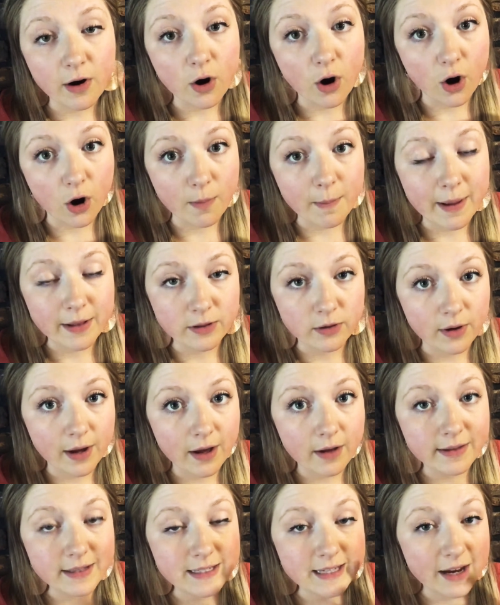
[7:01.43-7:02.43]
our mental
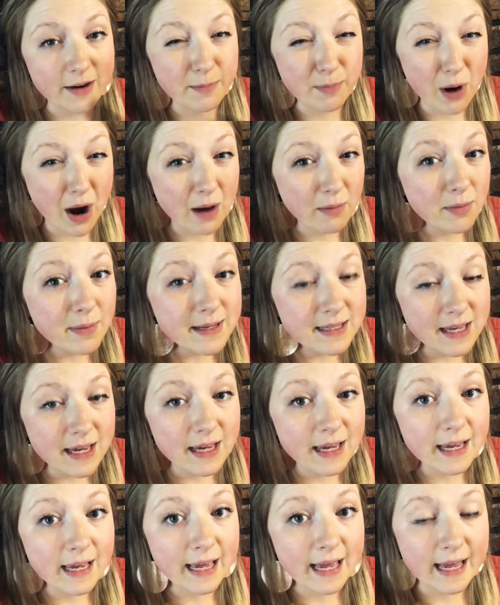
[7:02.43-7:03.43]
healths are probably
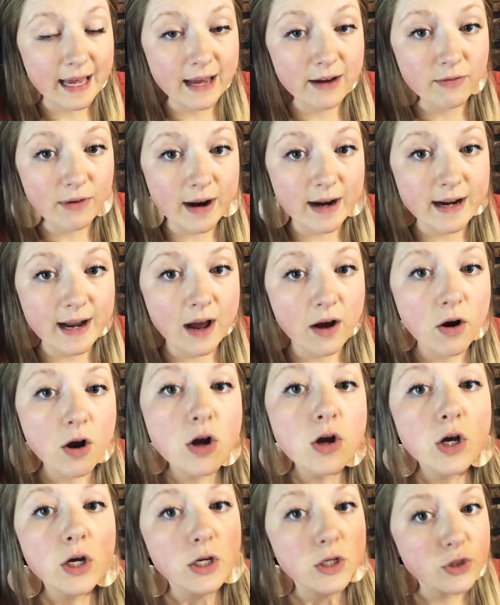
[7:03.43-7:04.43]
taking a hit right now.
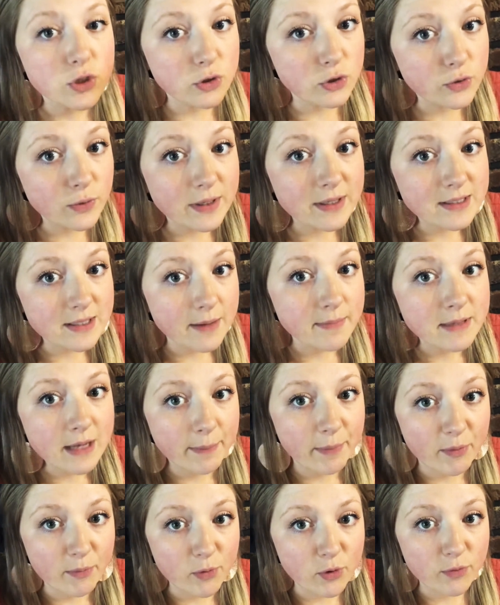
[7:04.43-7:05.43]
So doing some
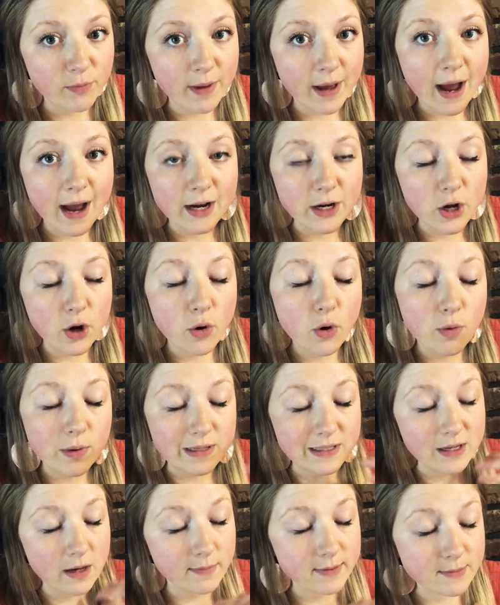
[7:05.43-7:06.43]
type of movement, I know,
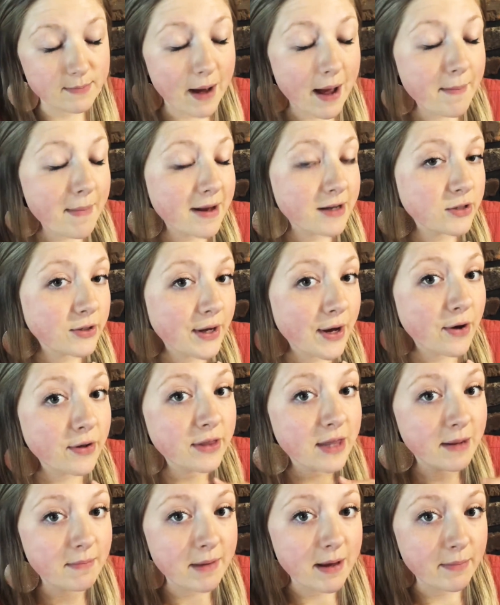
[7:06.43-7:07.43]
always helps my mental health,
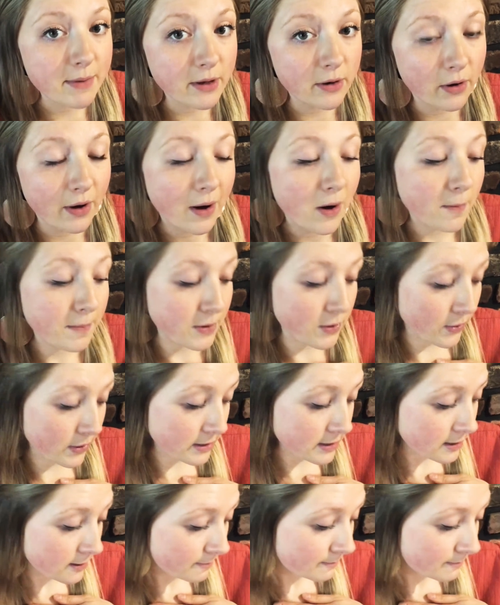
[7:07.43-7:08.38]
and maybe it'll help yours.